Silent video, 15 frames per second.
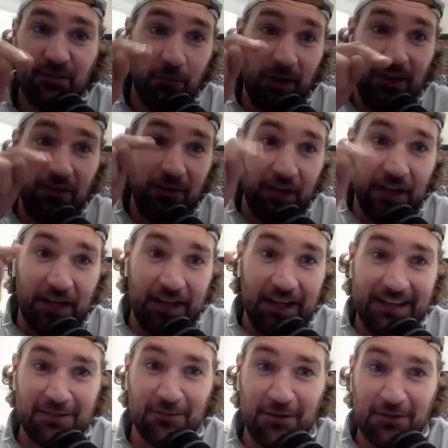with
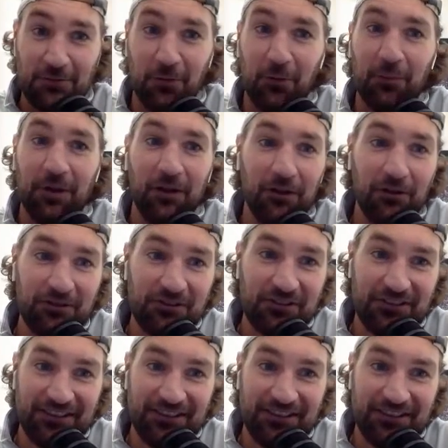individual bills.